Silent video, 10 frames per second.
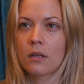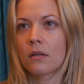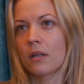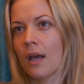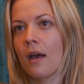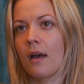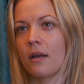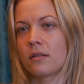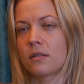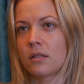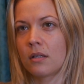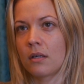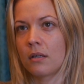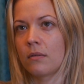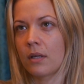Yeah, and you
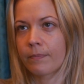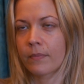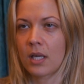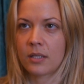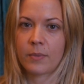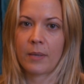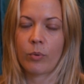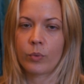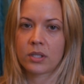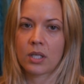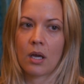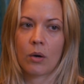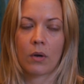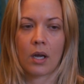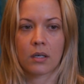know, I guess people would say,
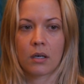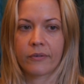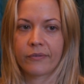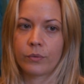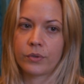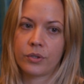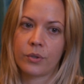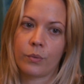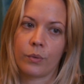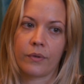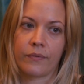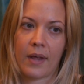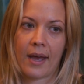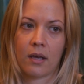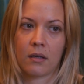oh well, I can't afford to do all of
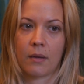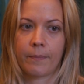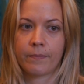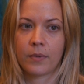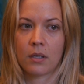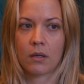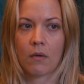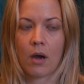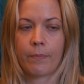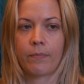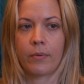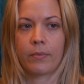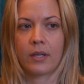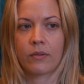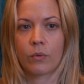that, and I
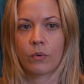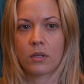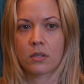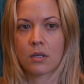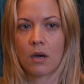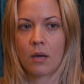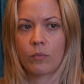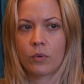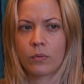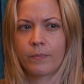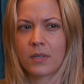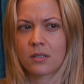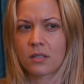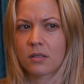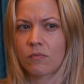probably thought at the time, well,
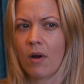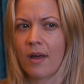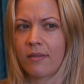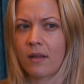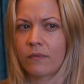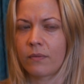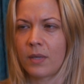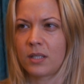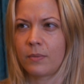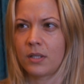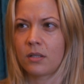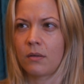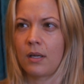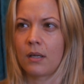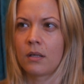is this the right thing for me to be
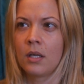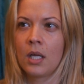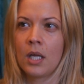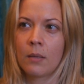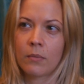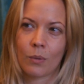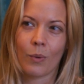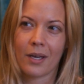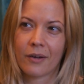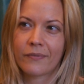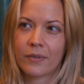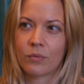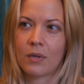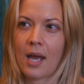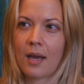doing? But the way I
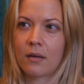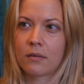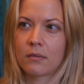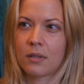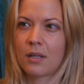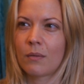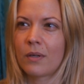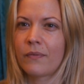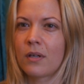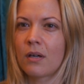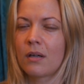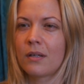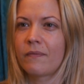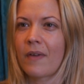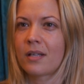feel now, you think, well, if you
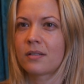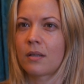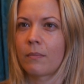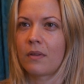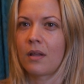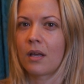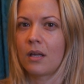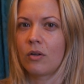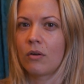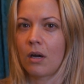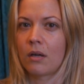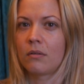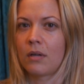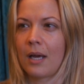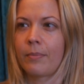can't invest something in your
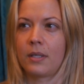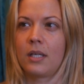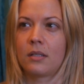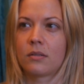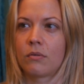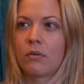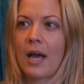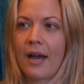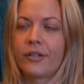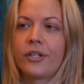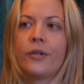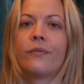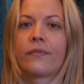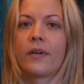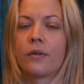own happiness or how
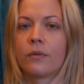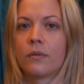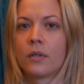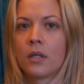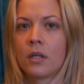you feel,